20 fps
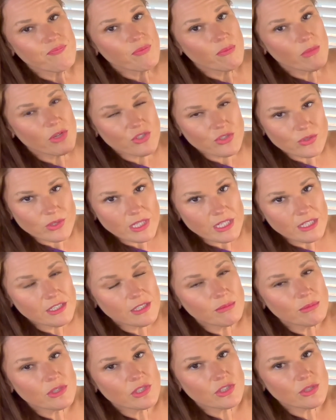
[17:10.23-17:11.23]
but you end
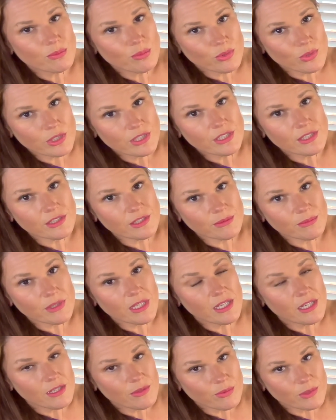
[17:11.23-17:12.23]
up disappointing them
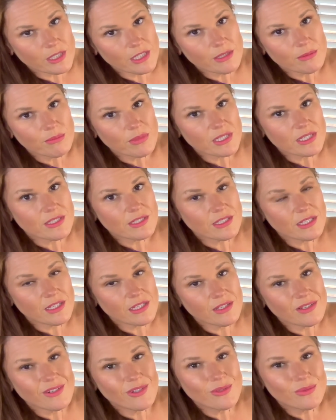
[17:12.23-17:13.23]
anyway by
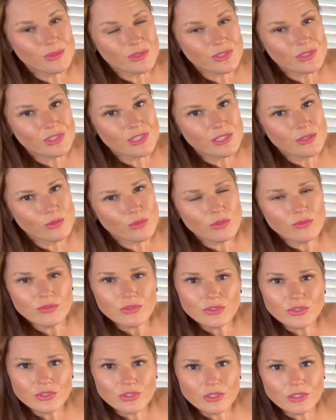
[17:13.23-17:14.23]
saying, oh, we'll see, or for
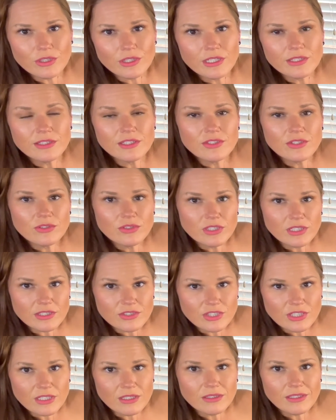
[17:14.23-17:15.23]
sure, and then you dodge
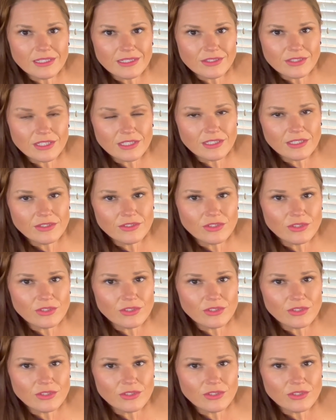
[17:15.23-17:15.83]
out last second.